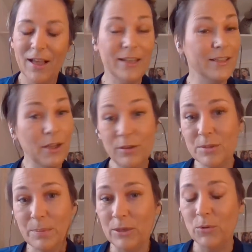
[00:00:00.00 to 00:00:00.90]
And I know you
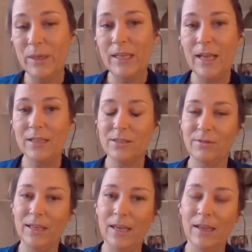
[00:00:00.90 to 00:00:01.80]
spent all weekend
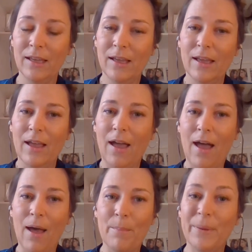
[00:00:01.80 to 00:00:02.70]
doing it
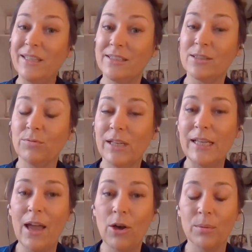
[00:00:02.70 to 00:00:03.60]
um, because it's really
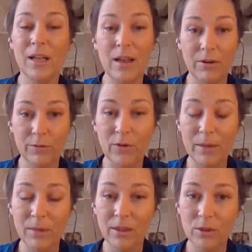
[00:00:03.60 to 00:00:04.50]
helped clarify
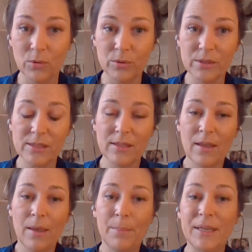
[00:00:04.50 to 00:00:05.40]
my thoughts.
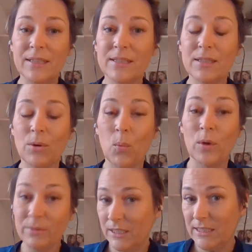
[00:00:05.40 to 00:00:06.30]
Because what
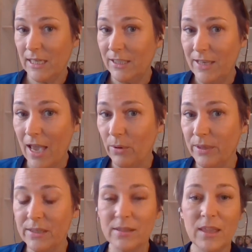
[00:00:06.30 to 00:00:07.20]
I'm going to tell you now
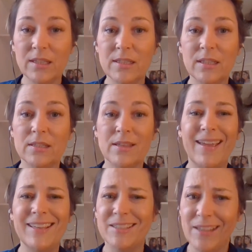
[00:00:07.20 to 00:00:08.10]
is this is
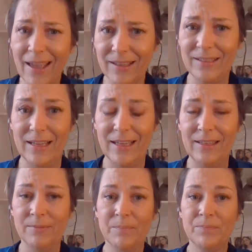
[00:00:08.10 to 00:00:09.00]

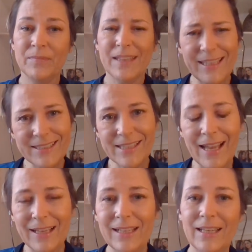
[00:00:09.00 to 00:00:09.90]
exactly,
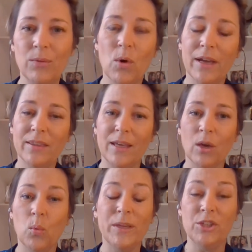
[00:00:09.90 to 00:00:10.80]
exactly what I think
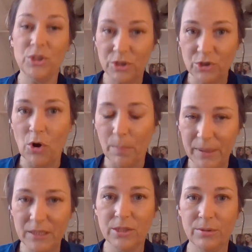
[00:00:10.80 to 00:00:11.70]
we should not
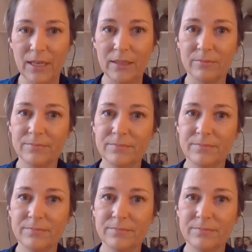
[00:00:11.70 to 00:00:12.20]
be doing.